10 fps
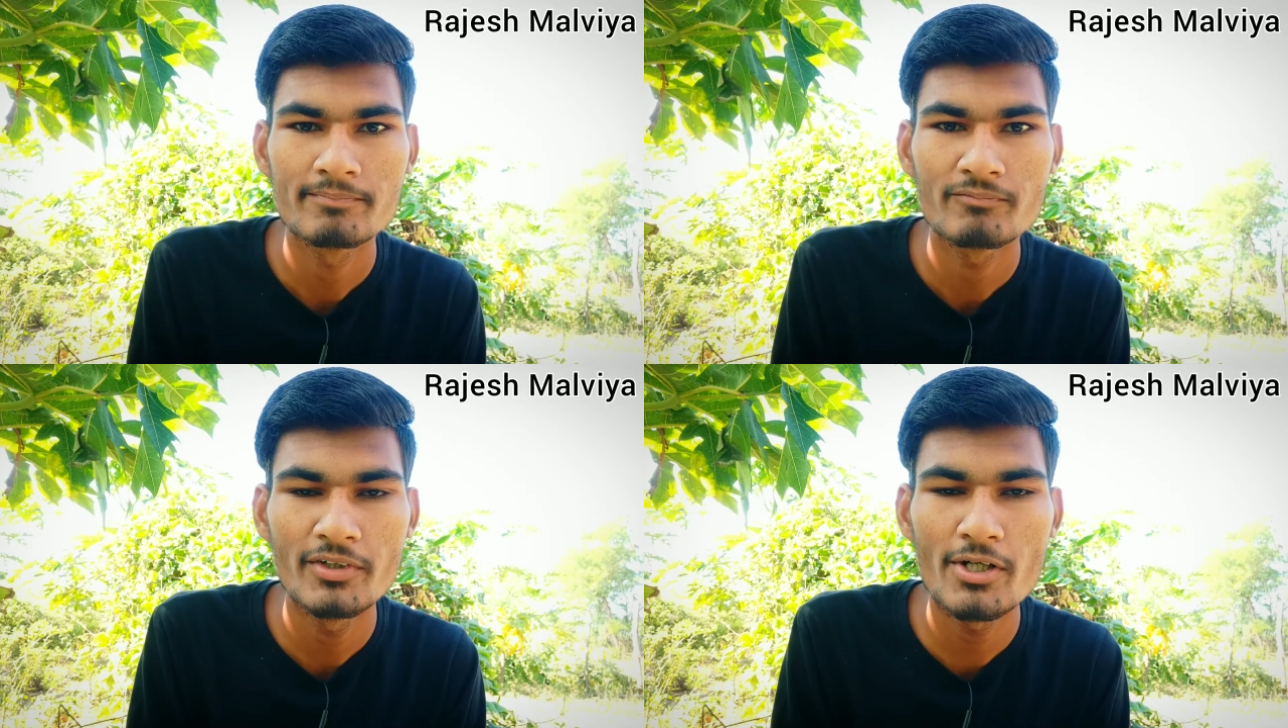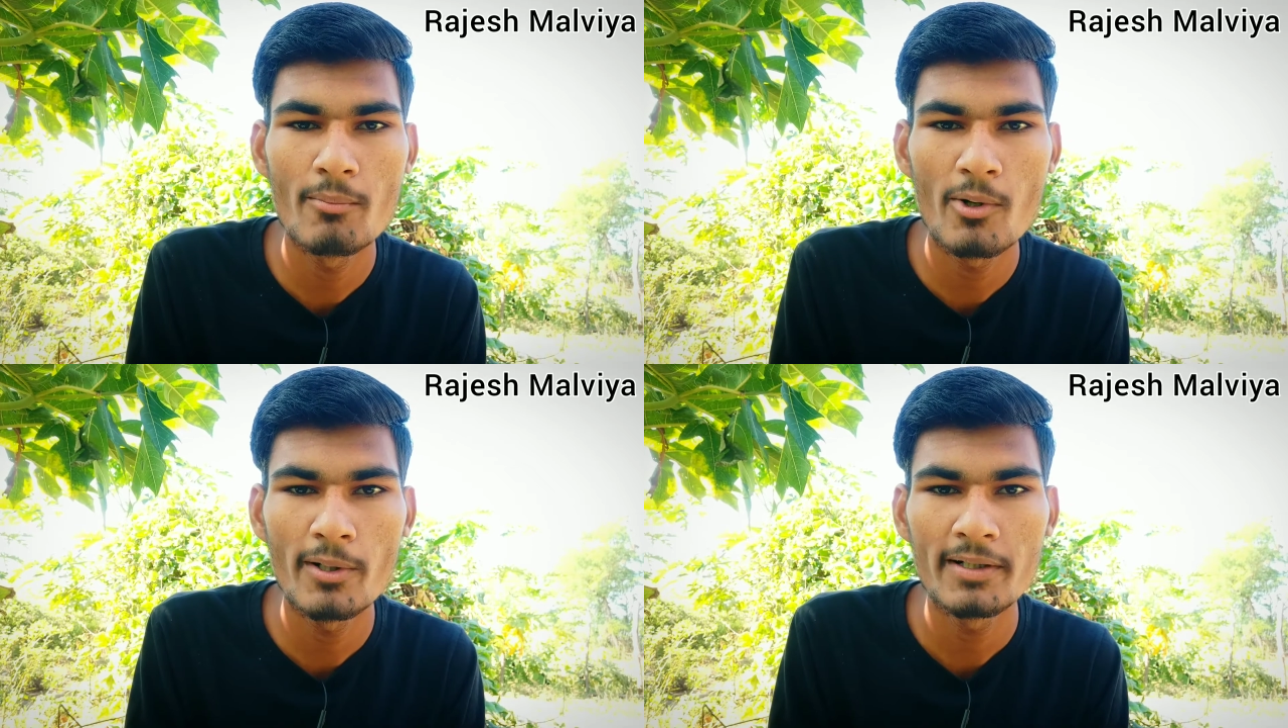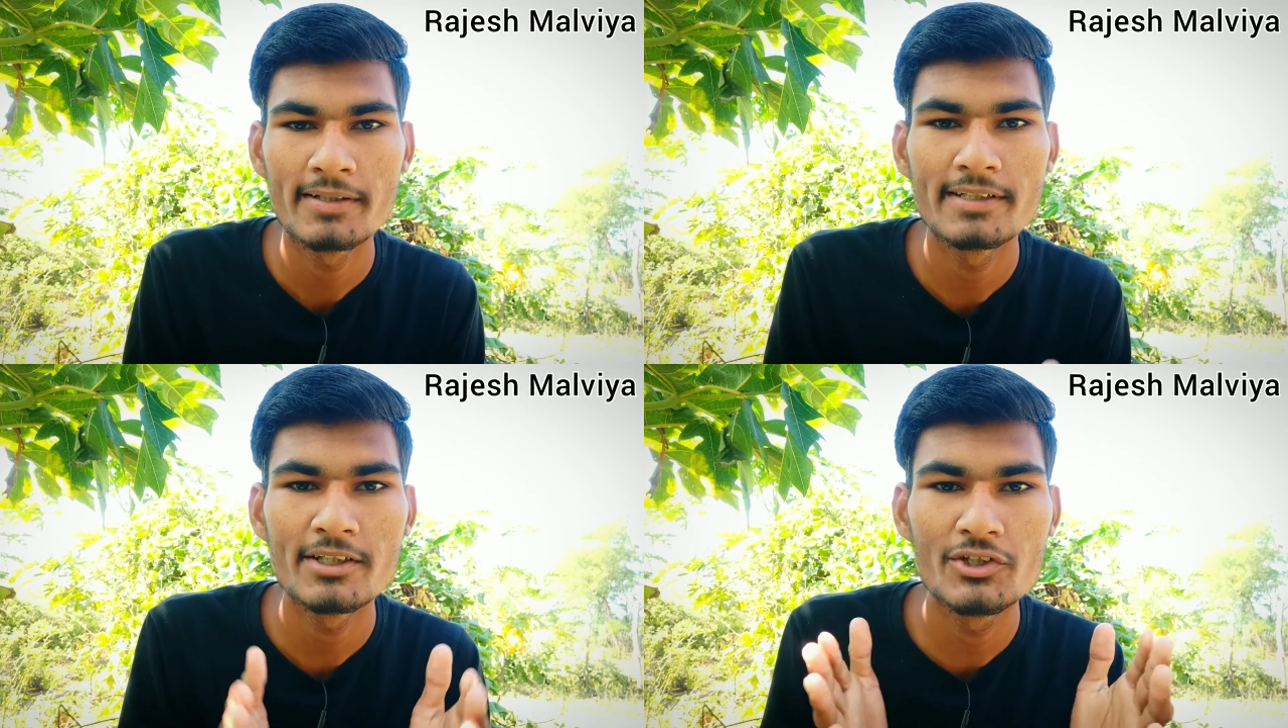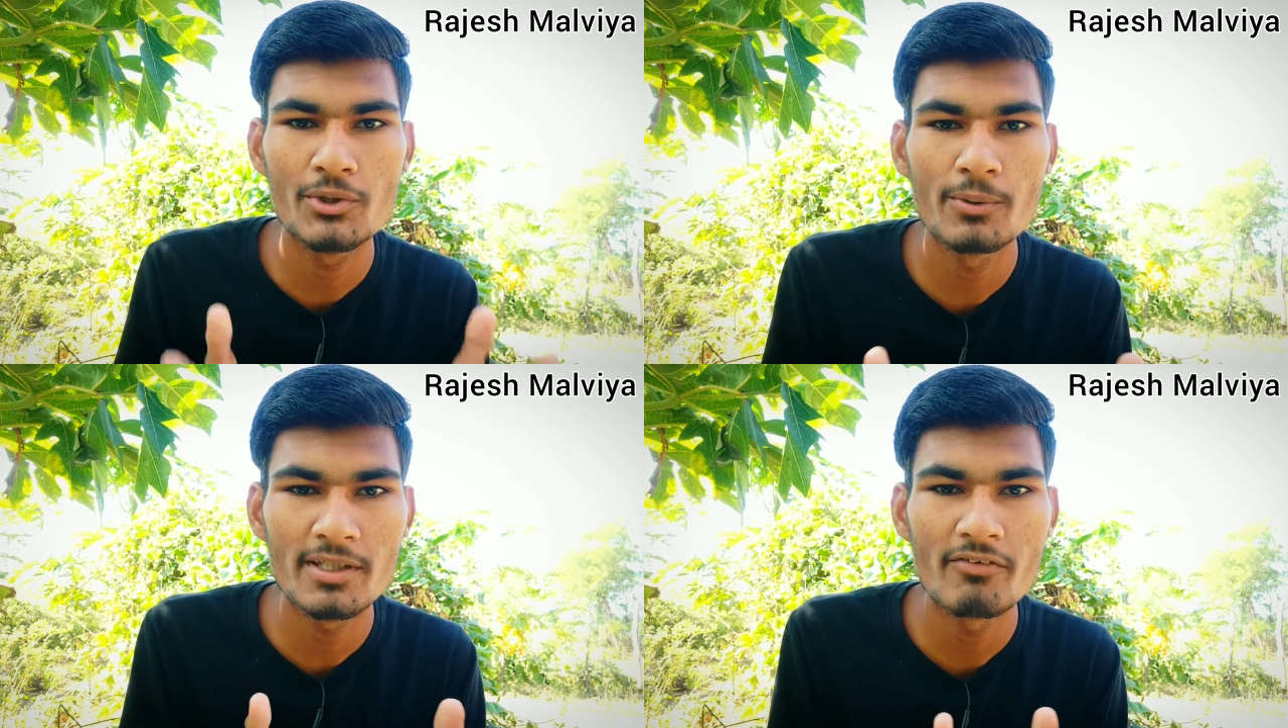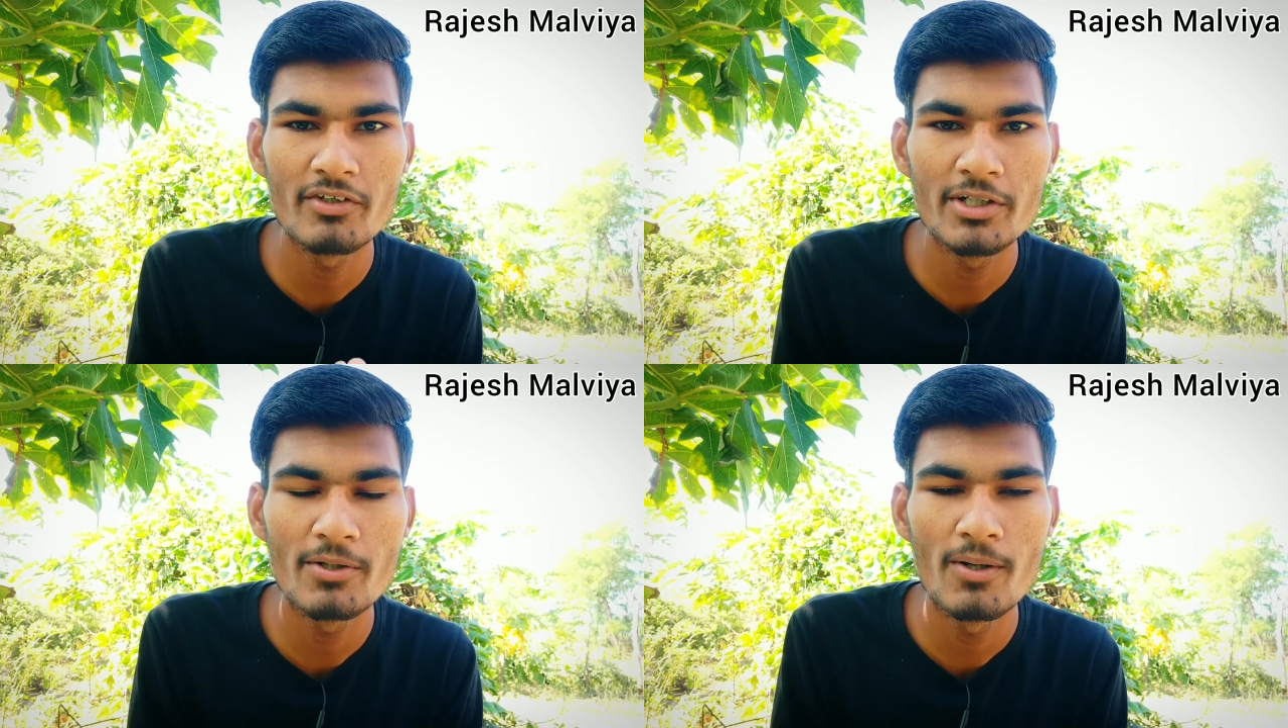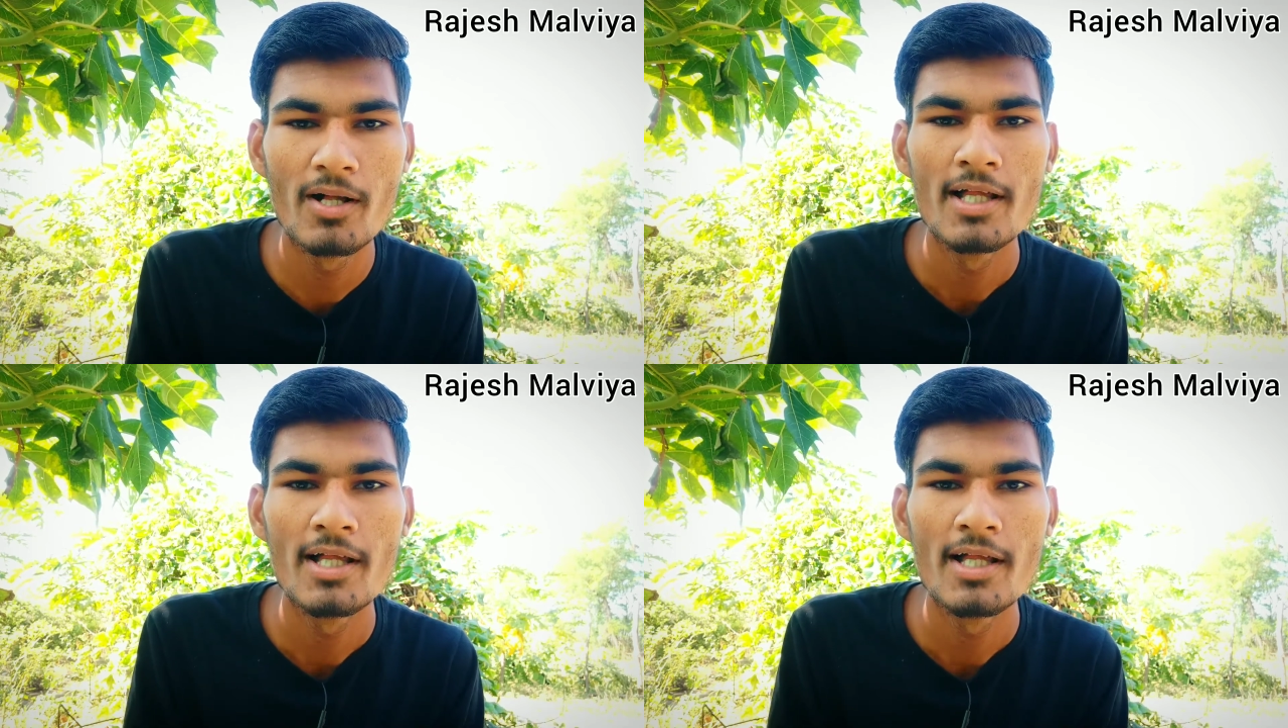video mode, then shoot the video.